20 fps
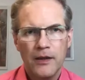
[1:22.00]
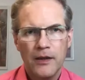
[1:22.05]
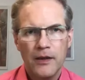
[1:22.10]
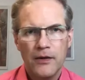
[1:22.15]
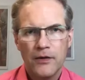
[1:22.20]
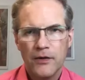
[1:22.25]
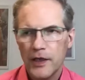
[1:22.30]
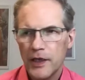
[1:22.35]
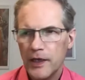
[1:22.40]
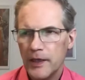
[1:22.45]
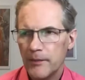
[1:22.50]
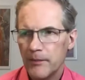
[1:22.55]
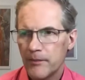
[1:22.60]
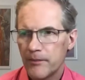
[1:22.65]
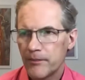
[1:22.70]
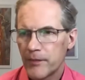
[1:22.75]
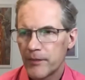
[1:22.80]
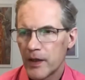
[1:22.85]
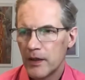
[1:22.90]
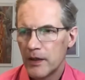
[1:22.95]
Okay,
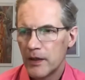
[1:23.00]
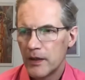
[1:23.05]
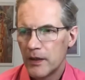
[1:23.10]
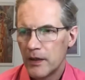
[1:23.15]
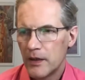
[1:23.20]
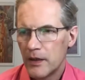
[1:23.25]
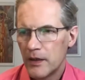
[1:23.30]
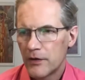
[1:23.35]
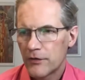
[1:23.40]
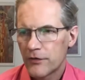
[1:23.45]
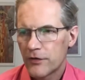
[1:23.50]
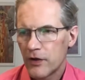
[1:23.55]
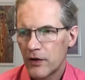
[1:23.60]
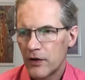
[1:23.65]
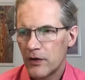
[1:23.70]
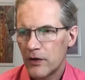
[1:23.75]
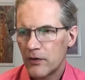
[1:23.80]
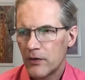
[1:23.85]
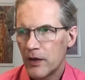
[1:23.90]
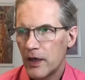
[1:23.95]

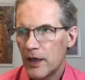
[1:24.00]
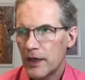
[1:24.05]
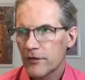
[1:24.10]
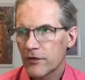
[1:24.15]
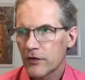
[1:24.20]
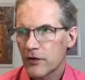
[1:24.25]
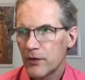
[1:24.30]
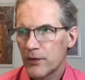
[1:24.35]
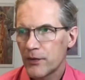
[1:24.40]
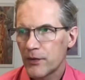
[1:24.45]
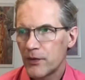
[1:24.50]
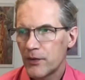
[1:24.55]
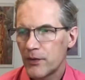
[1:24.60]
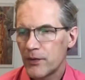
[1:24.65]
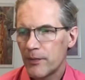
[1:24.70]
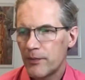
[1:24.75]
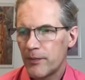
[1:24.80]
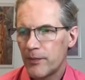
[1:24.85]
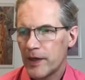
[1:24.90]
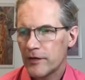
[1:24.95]
so let's go through
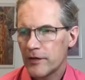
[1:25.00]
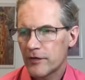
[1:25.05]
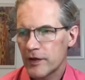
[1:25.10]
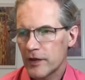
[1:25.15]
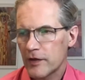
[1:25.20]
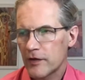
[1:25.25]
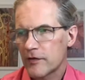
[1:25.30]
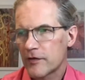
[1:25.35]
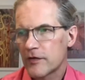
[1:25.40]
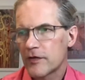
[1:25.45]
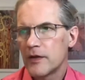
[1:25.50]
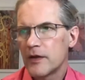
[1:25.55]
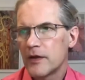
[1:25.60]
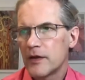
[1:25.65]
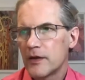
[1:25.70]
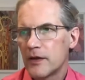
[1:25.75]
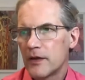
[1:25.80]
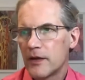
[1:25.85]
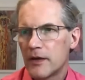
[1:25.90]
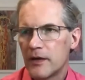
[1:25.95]
the basics
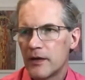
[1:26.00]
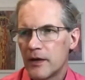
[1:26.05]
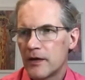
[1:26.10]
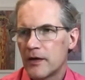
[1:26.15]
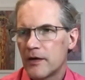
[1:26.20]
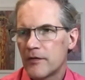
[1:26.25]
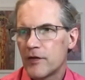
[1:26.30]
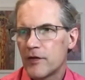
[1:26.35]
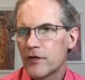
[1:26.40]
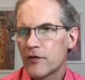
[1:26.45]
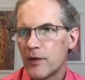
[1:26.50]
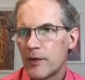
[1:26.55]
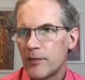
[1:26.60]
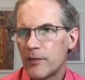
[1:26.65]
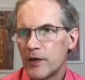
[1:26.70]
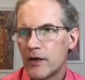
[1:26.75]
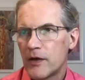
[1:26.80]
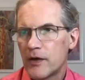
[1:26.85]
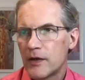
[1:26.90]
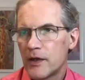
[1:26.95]
of this
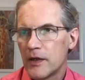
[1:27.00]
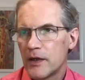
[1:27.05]
webinar.